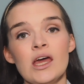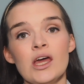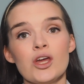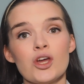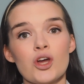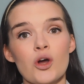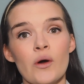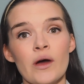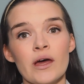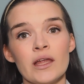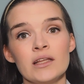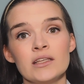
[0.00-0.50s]

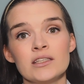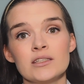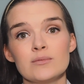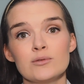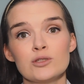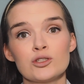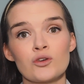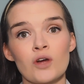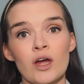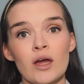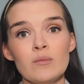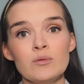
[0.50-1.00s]
go ahead and
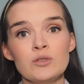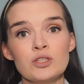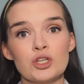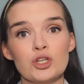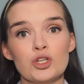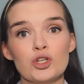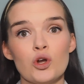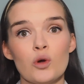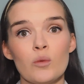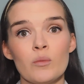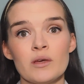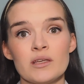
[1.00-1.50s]
subscribe so you
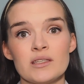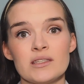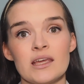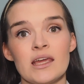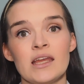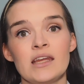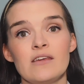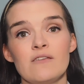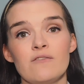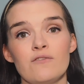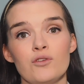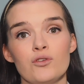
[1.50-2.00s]
don't miss
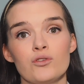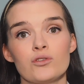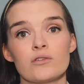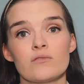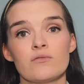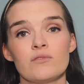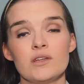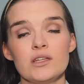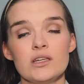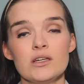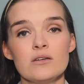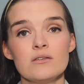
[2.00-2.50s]
any future
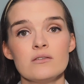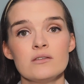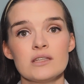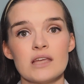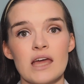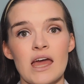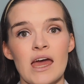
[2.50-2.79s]
videos,